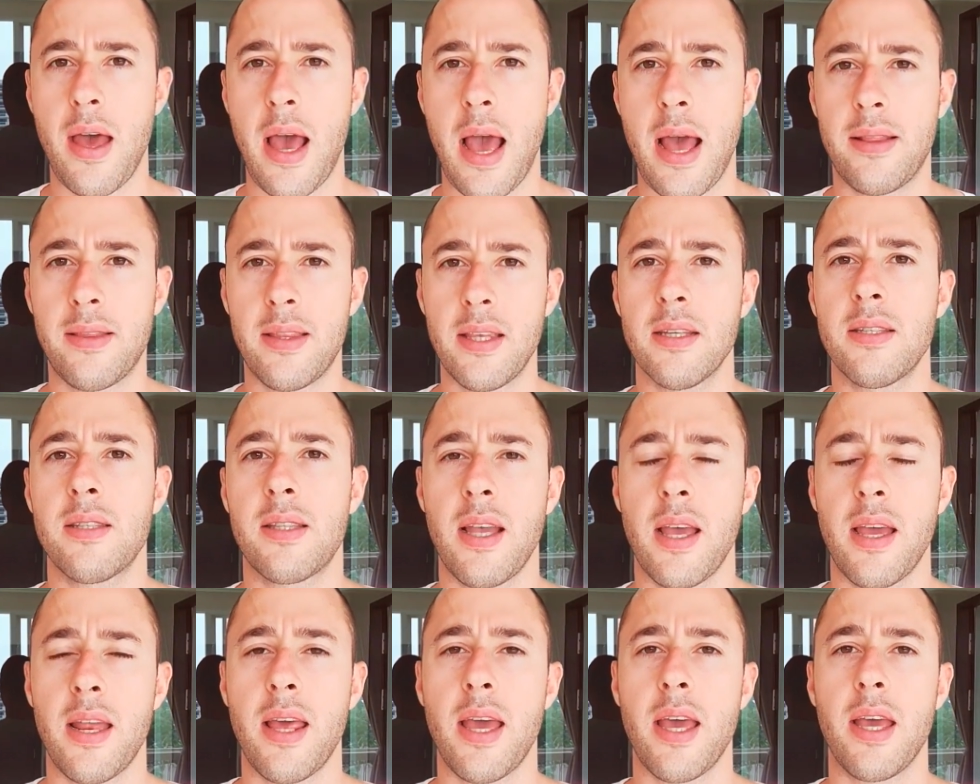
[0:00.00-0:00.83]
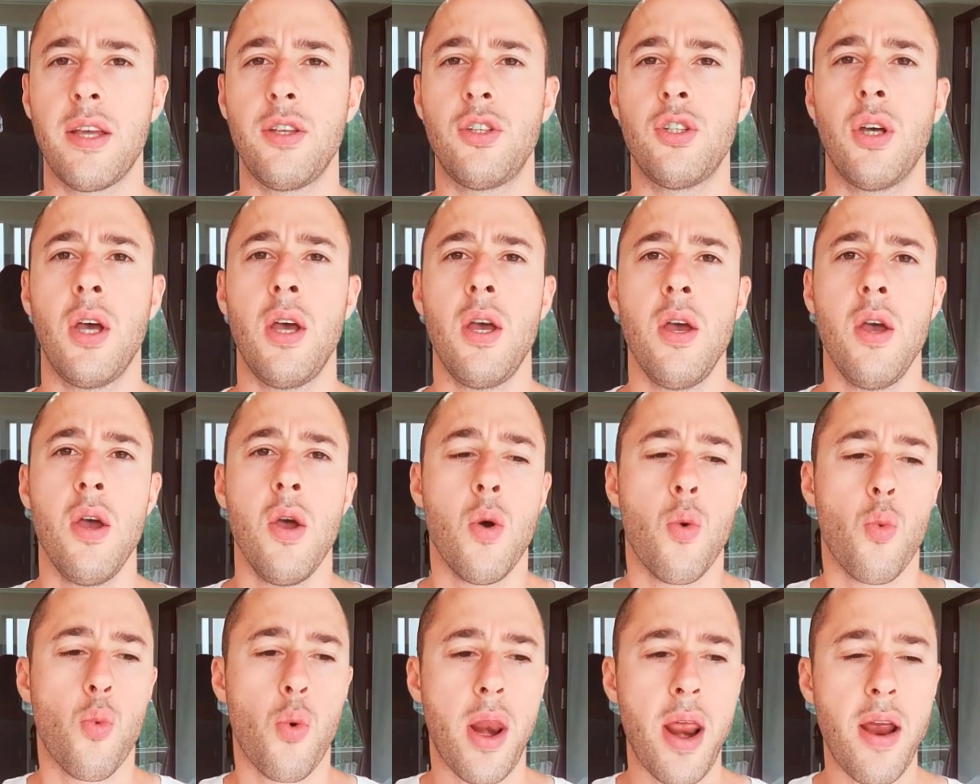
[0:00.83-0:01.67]
at this day and age
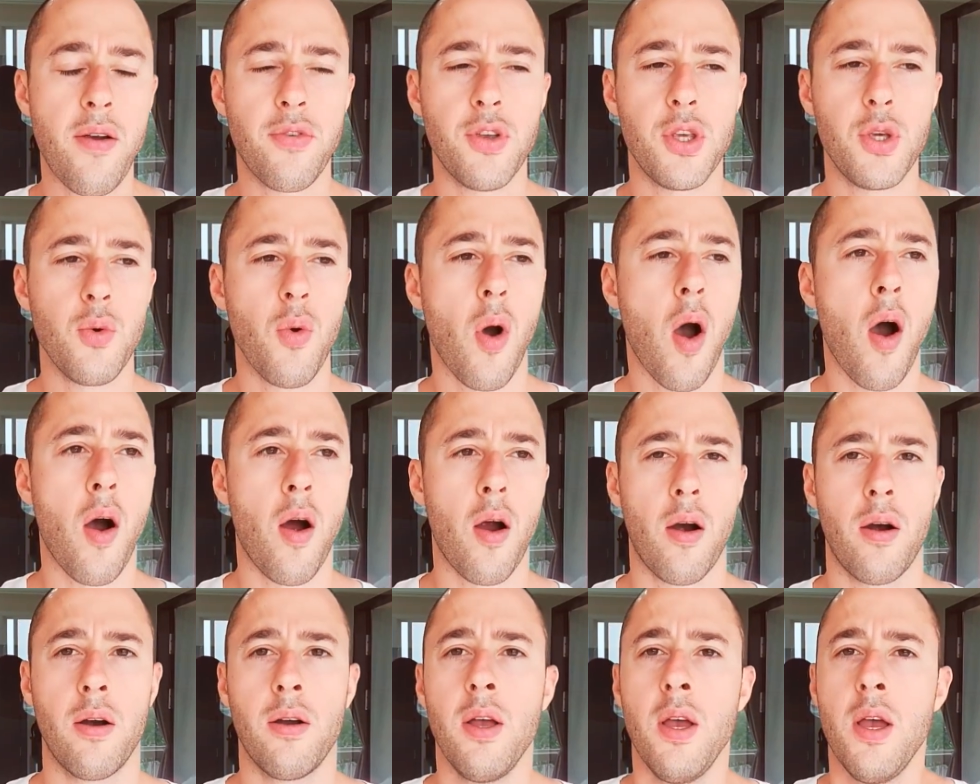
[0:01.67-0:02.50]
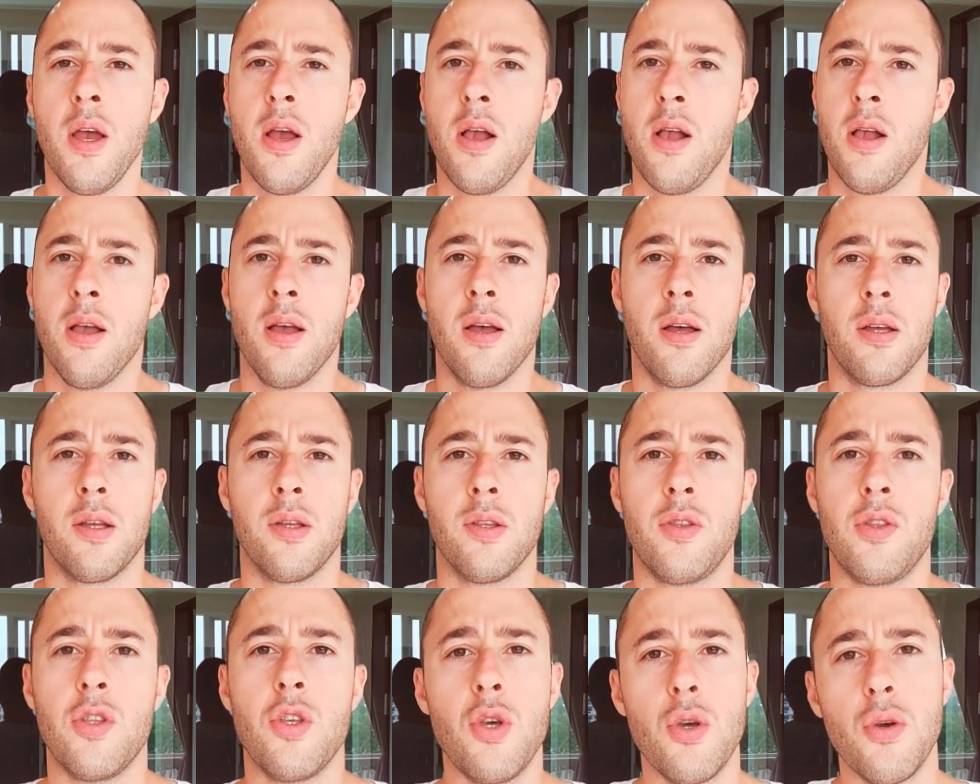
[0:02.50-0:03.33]
whatever you are
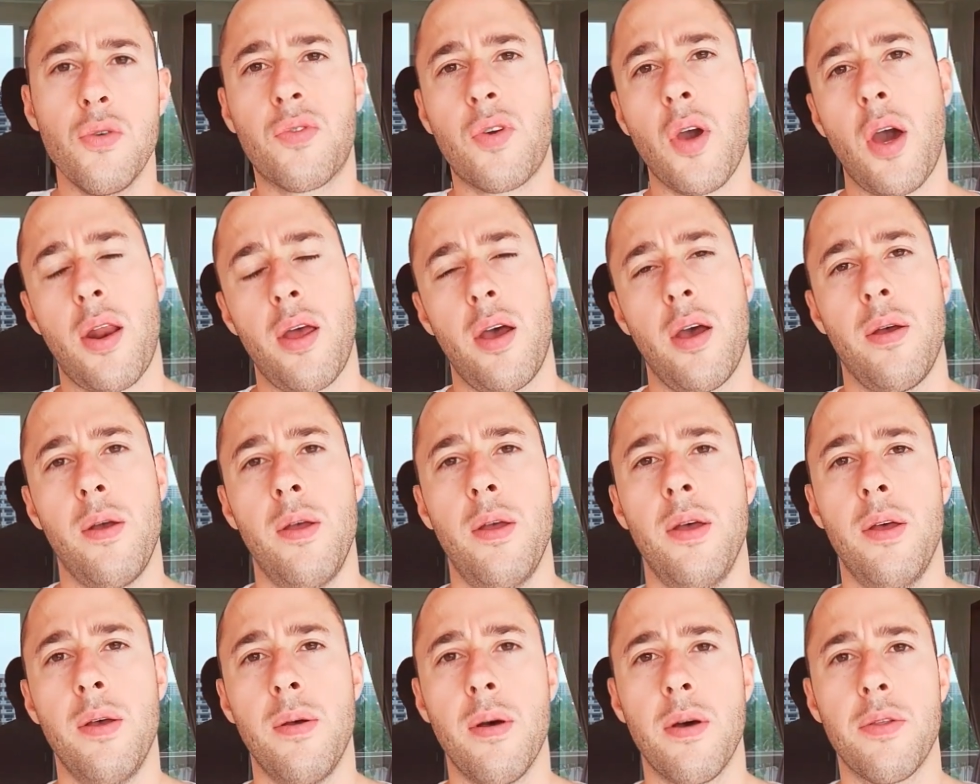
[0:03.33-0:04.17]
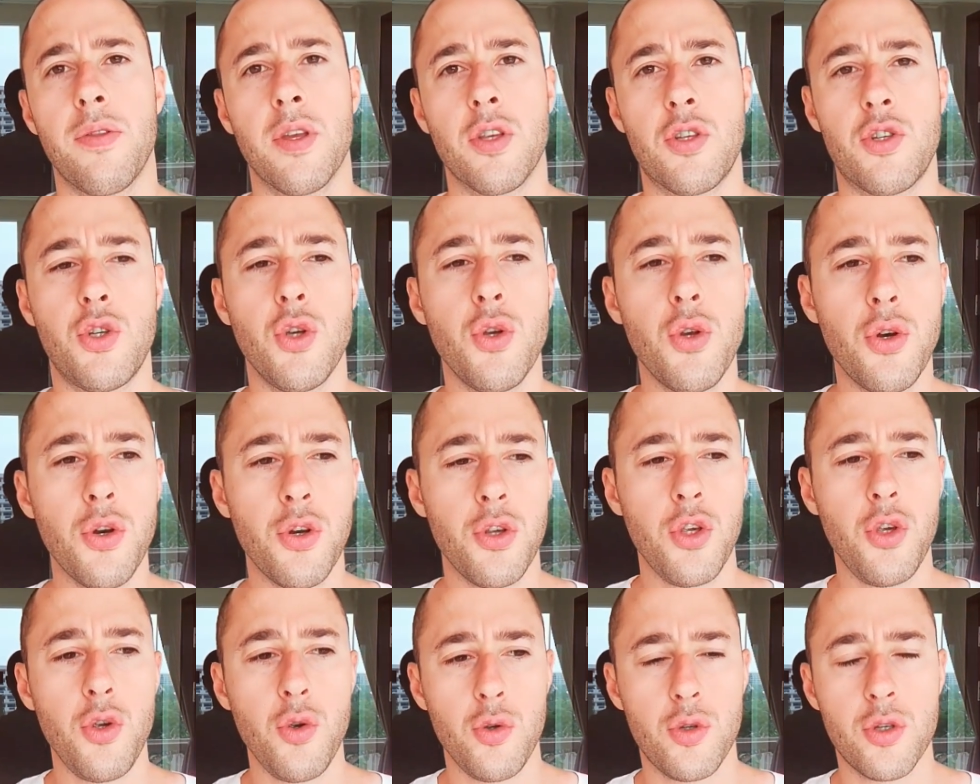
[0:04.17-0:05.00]
you've got to the sooner
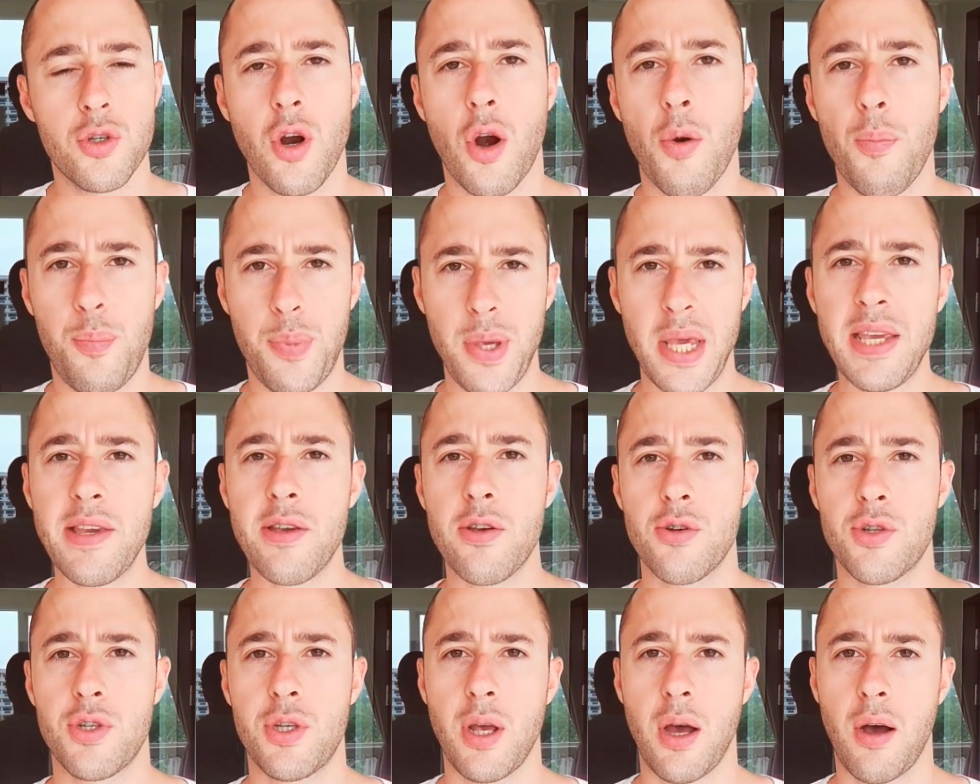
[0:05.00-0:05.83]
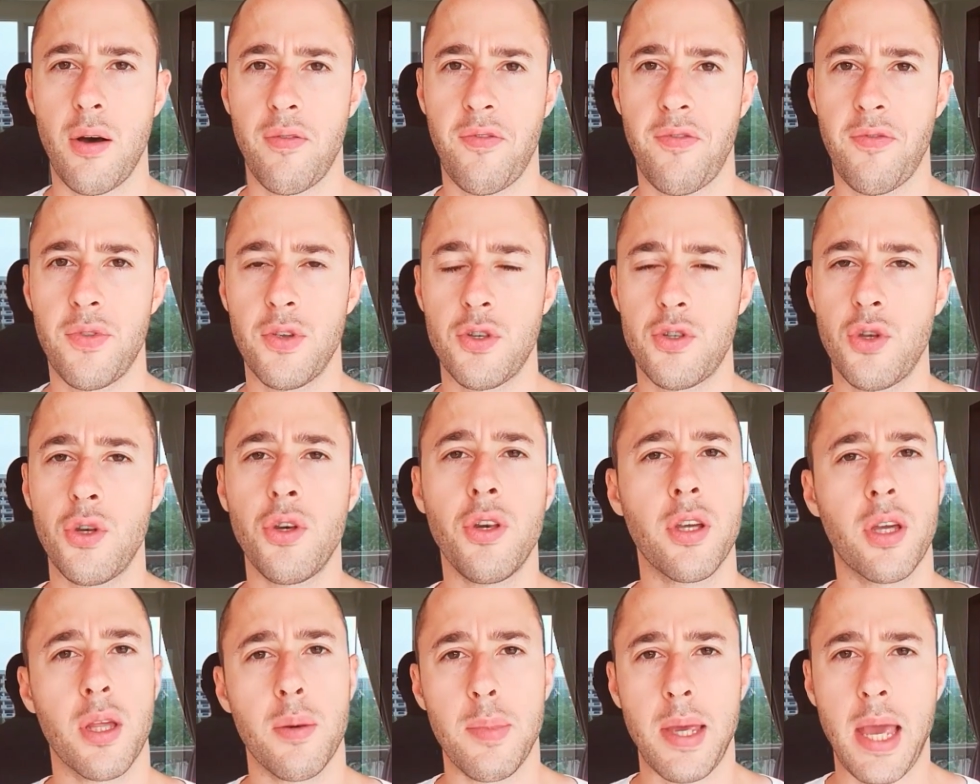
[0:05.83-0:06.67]
you start being yourself the sooner
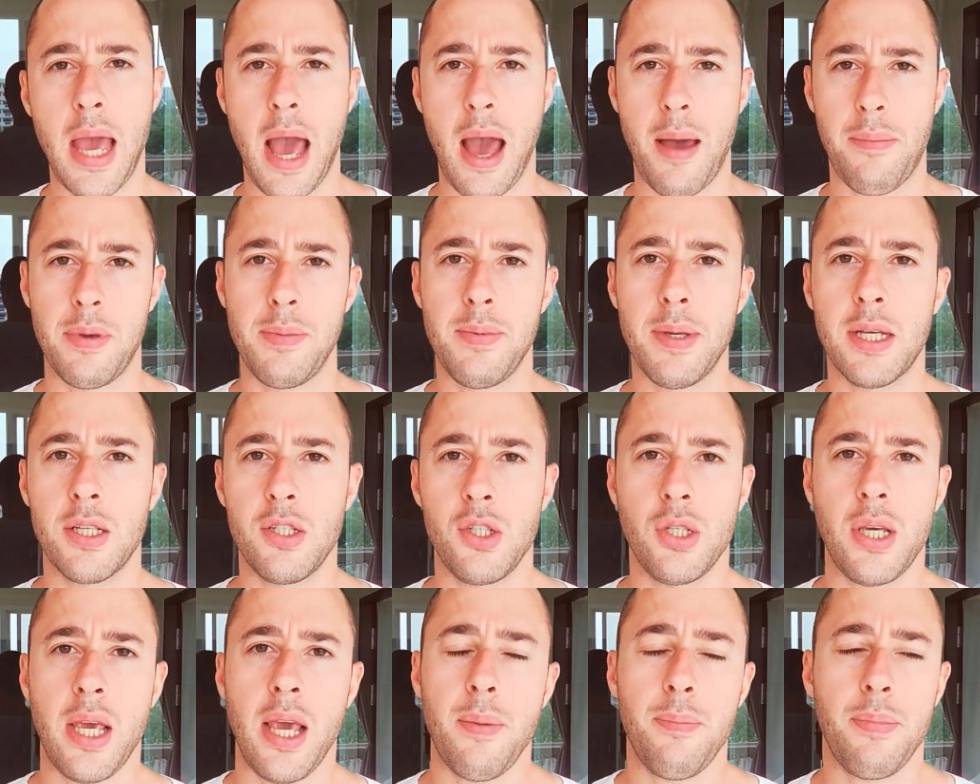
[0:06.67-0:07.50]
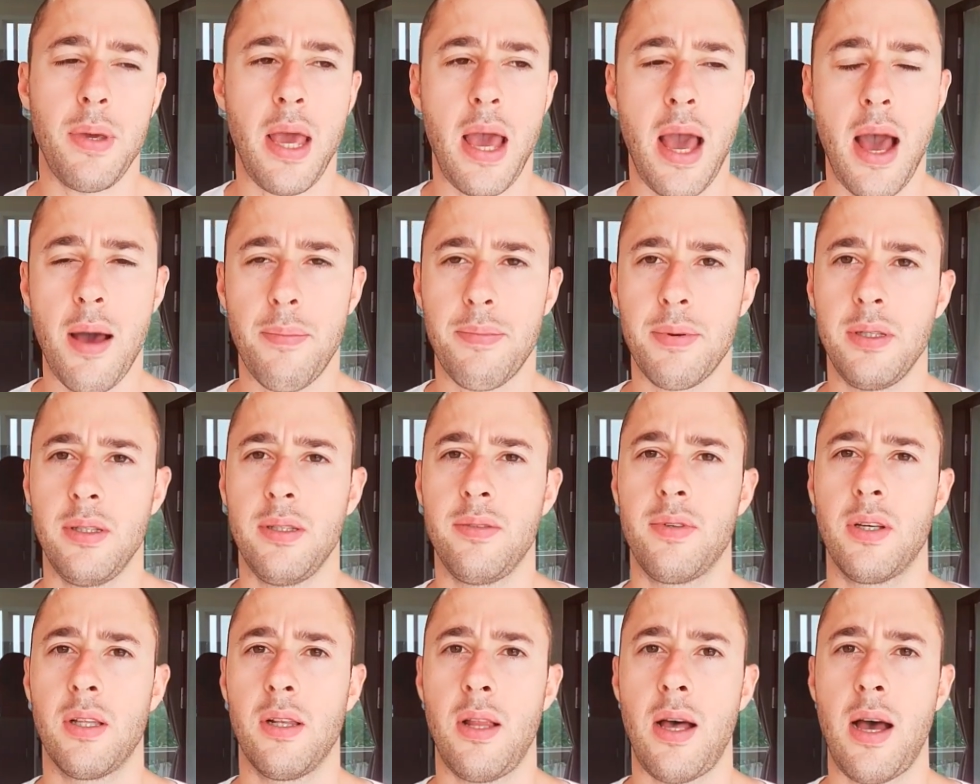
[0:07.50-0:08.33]
you're going to be happy because you can't be happy
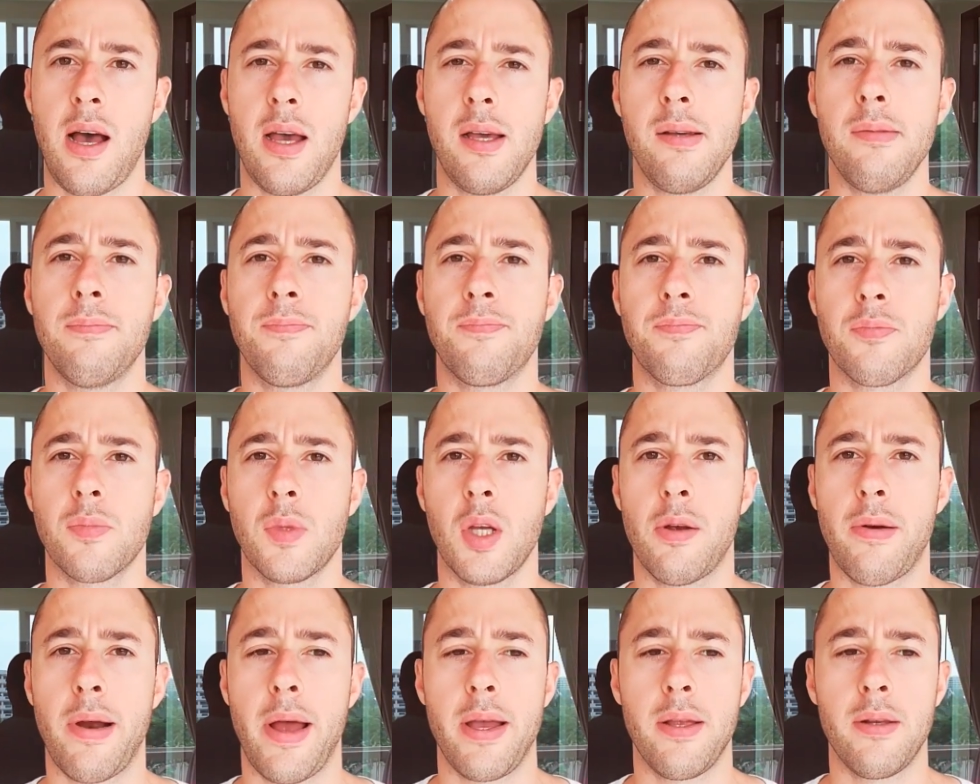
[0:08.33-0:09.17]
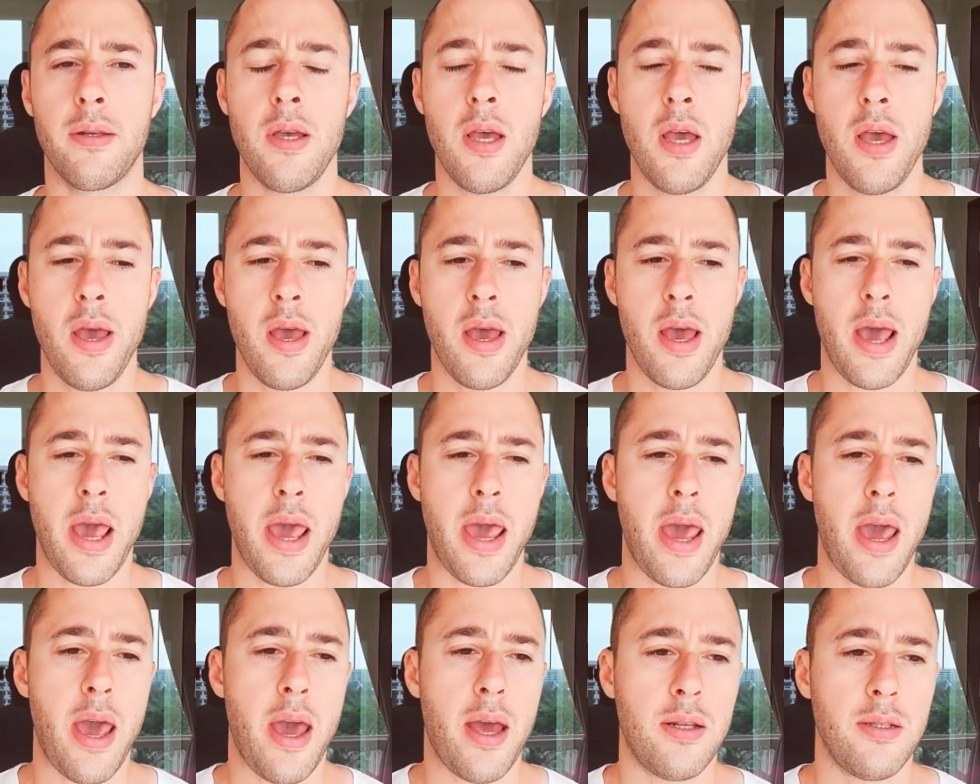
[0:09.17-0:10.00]
living a lie all right
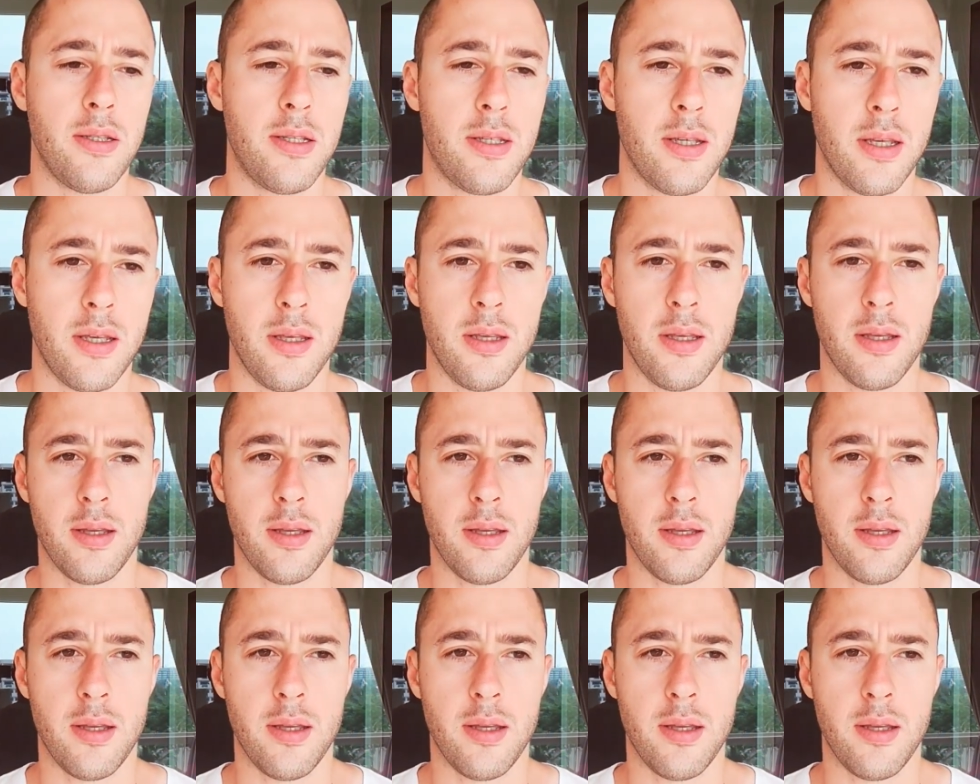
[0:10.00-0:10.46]
and